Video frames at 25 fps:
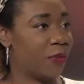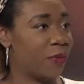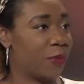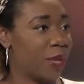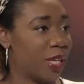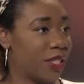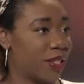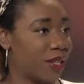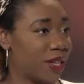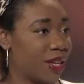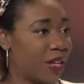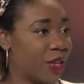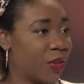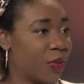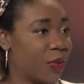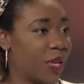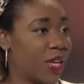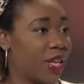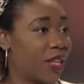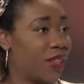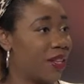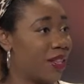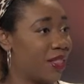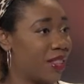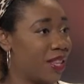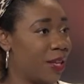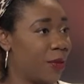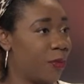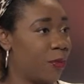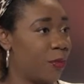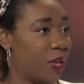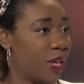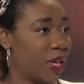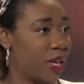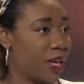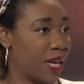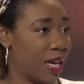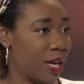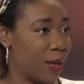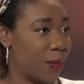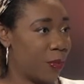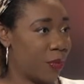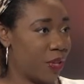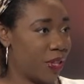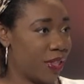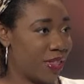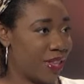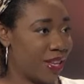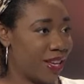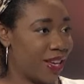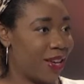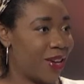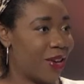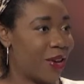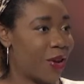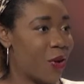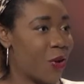Mental Health Week and the theme being empathy,